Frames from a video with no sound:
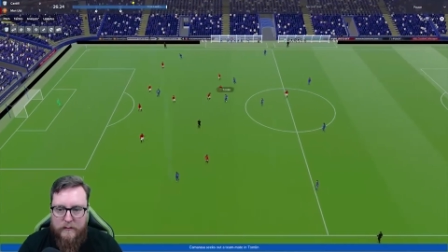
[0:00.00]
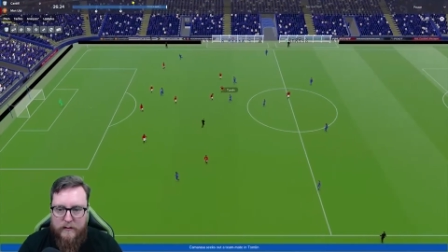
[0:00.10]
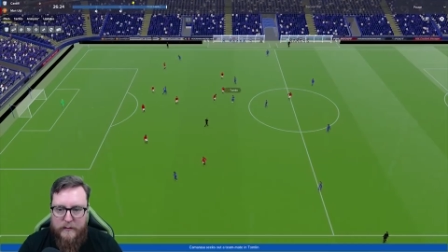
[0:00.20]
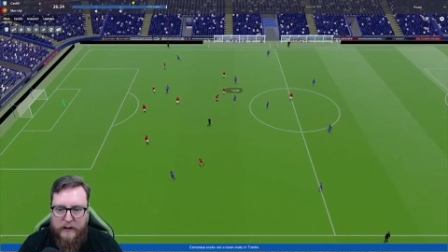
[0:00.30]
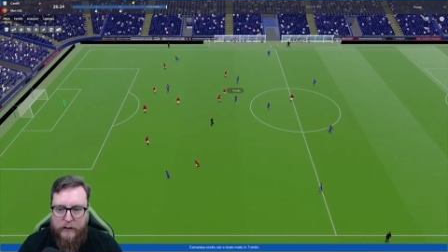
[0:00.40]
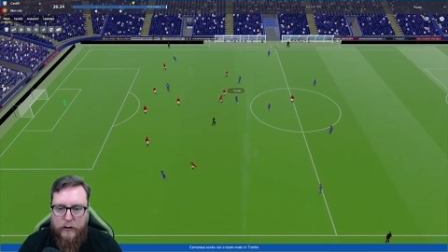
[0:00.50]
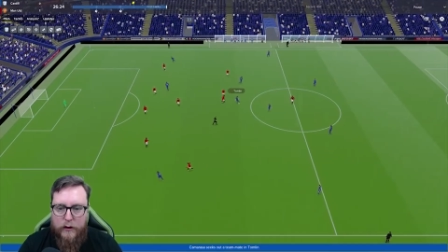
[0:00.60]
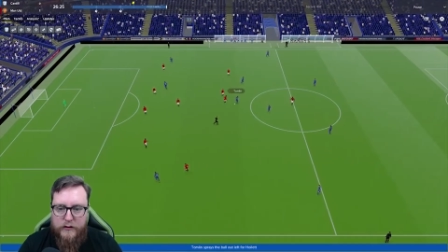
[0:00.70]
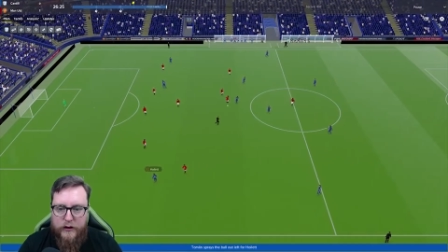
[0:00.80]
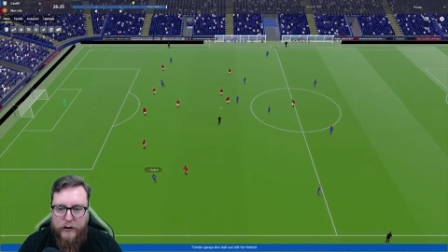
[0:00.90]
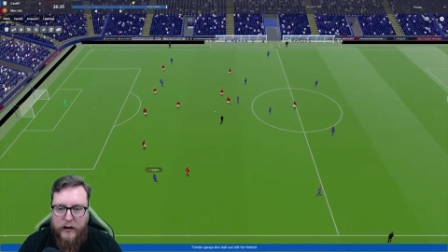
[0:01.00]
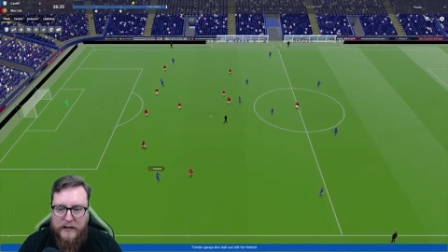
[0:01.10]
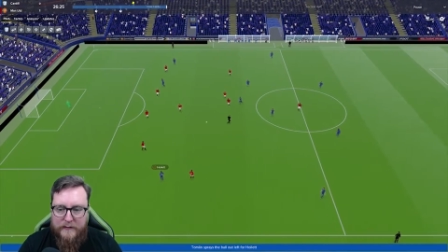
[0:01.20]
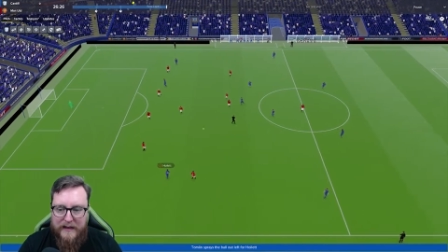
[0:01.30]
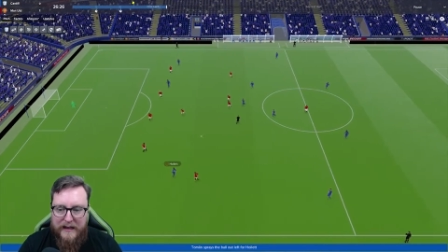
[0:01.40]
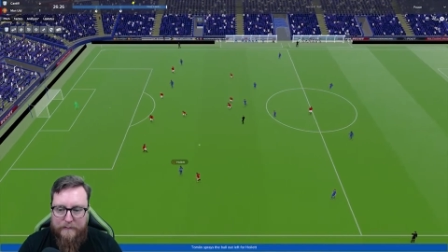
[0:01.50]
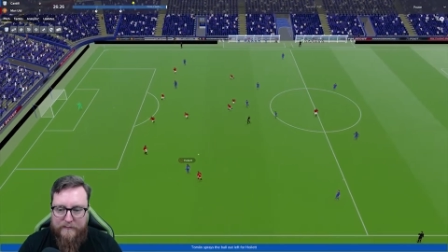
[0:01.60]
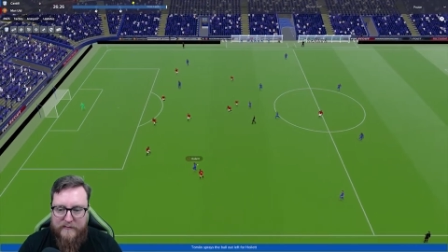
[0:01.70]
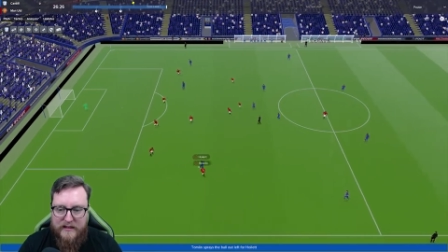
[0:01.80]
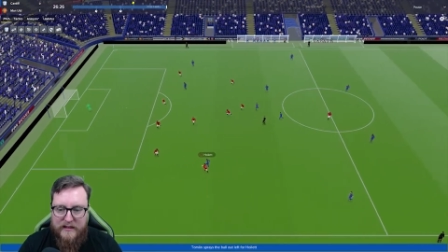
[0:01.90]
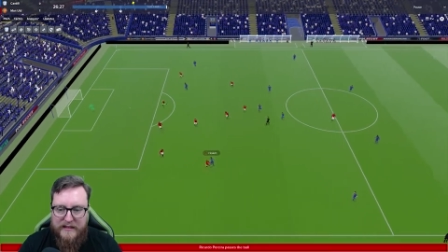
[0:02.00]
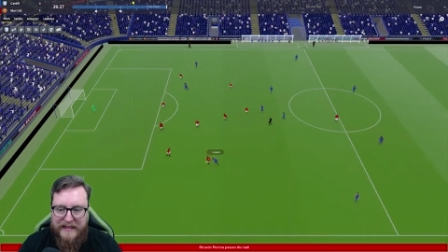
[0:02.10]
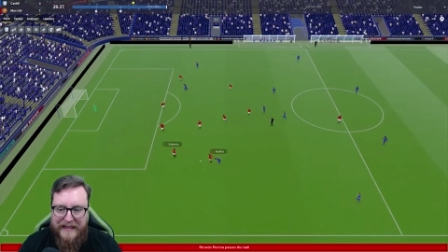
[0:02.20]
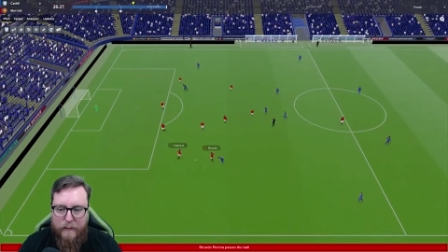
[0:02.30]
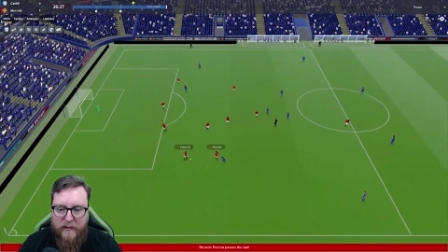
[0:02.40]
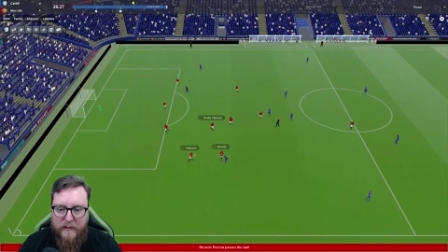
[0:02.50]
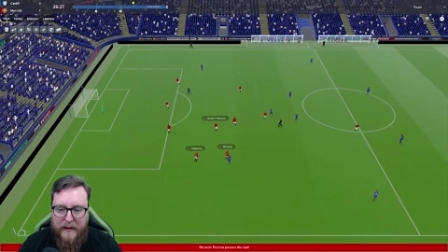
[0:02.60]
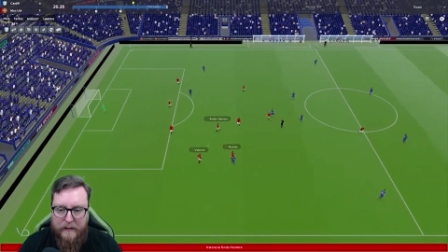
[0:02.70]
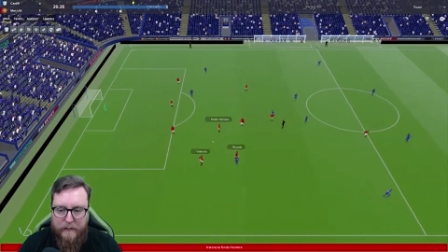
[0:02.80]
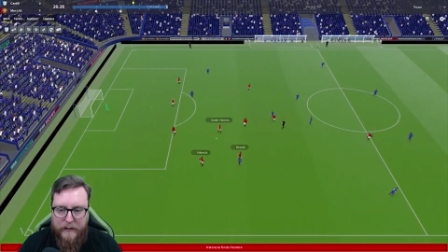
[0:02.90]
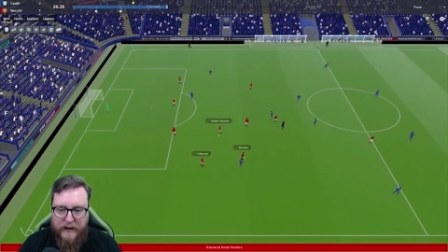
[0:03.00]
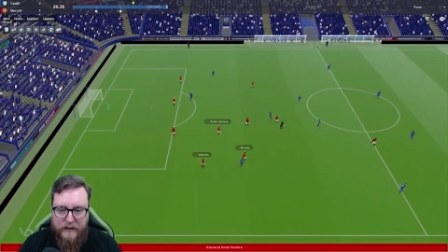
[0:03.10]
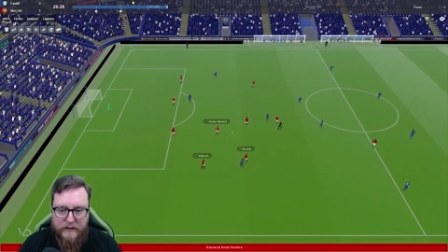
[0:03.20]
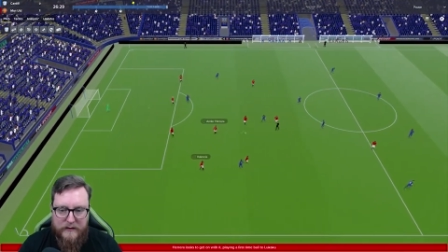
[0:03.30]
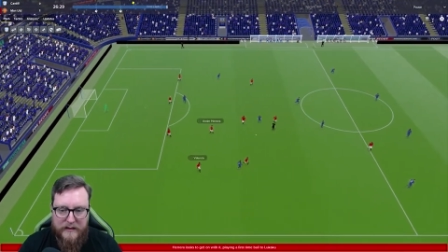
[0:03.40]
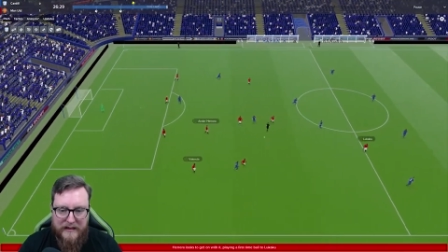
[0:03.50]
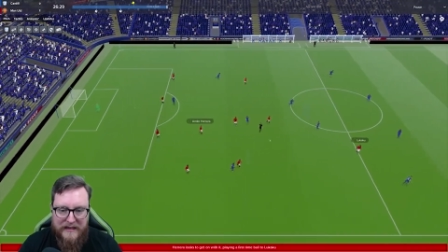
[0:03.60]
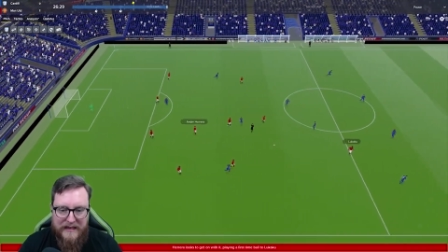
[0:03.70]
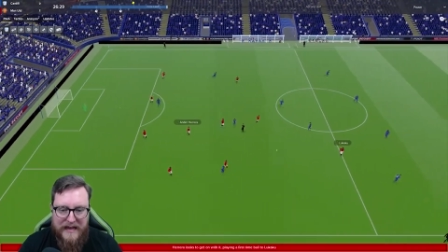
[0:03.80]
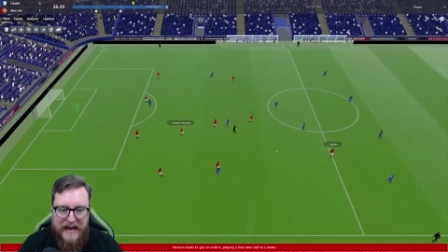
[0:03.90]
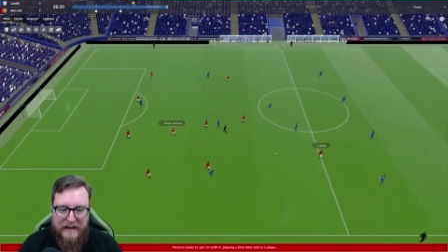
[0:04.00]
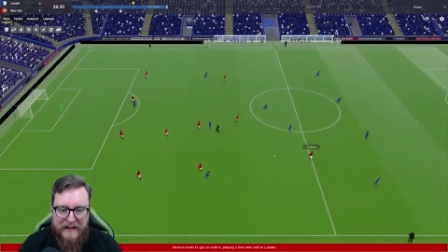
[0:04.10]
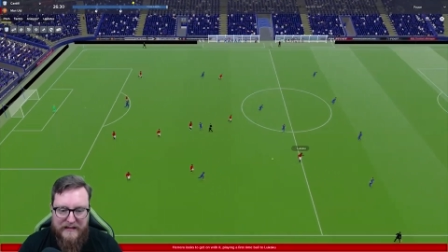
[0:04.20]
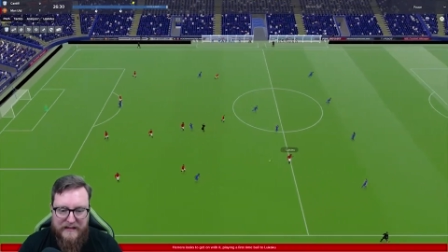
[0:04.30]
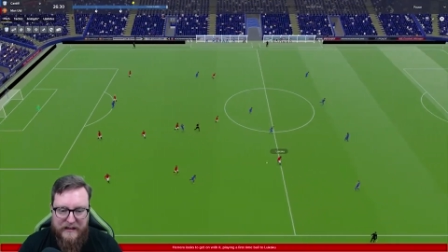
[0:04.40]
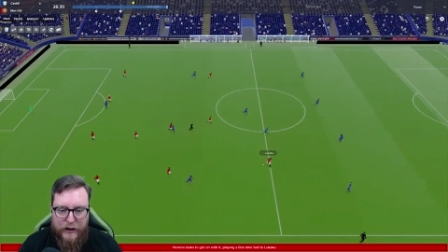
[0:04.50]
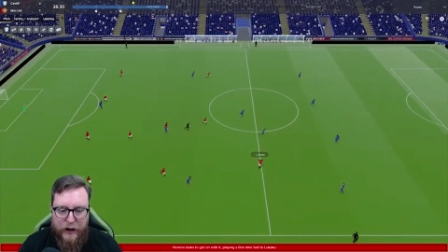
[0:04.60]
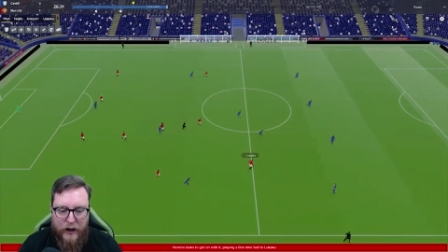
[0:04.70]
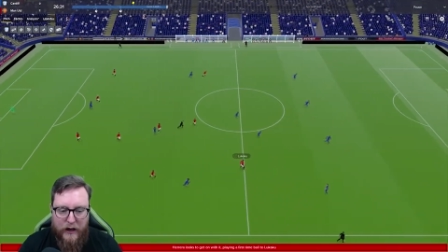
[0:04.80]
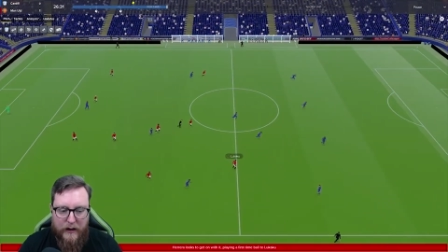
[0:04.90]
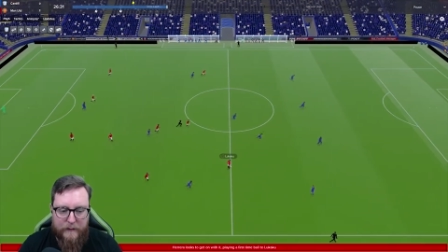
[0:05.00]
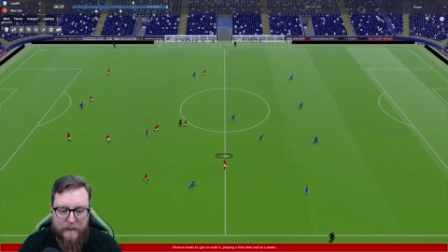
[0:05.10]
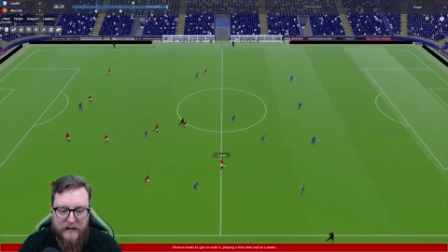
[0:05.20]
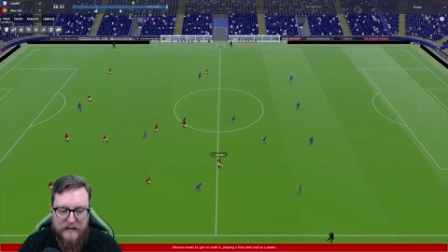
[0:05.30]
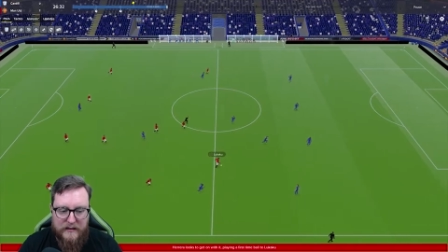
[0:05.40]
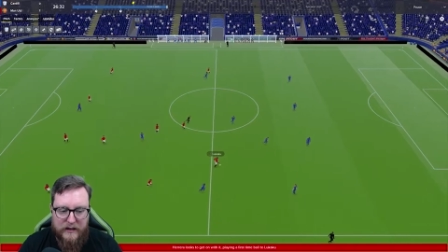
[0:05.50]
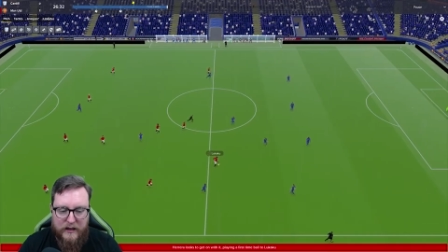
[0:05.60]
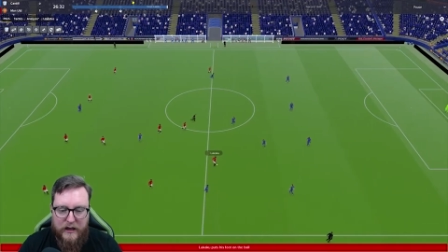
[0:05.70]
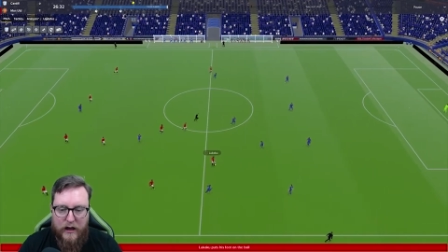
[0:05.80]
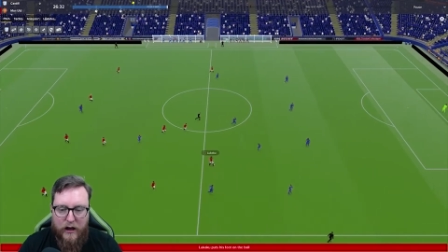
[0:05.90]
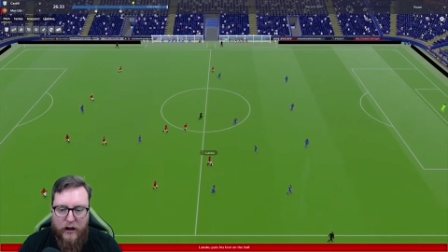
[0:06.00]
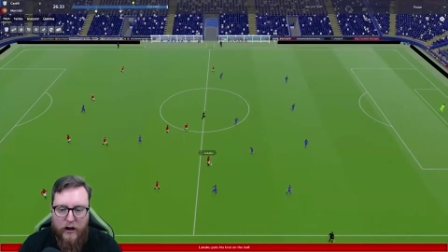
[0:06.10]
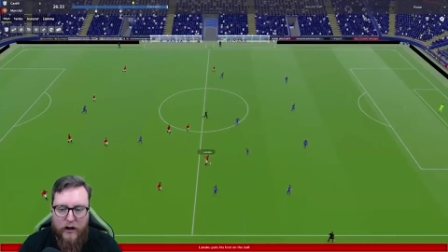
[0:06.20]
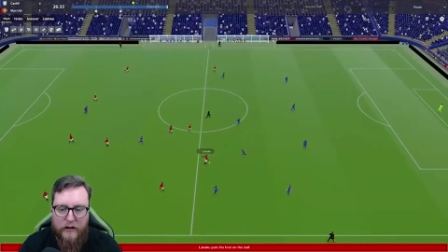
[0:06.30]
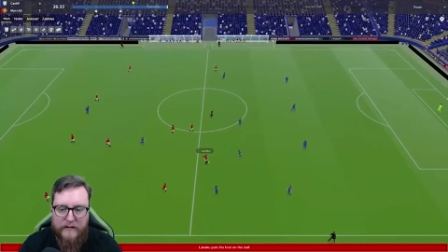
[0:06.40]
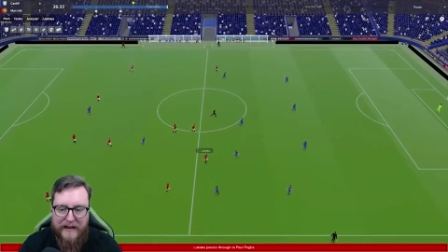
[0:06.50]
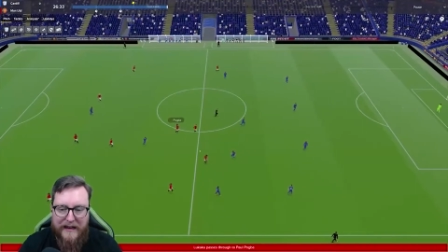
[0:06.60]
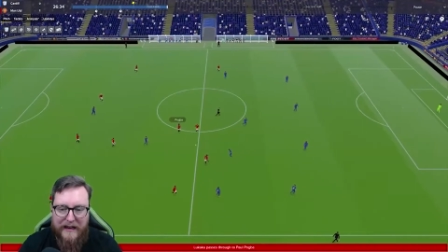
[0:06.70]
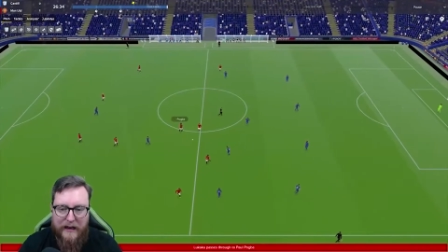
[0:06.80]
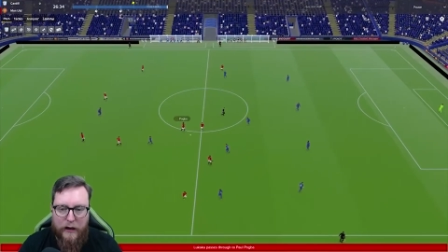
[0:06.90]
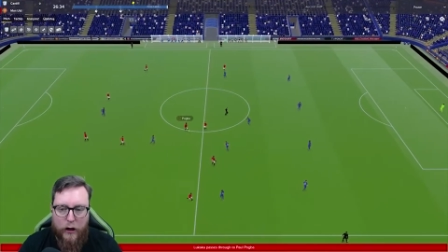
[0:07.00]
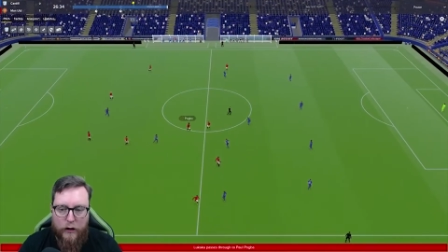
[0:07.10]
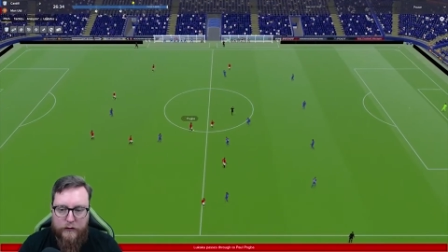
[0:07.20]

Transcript: I mean, kudos to you guys for, like, sticking with me. Because this is going to hurt. This is going to hurt a lot.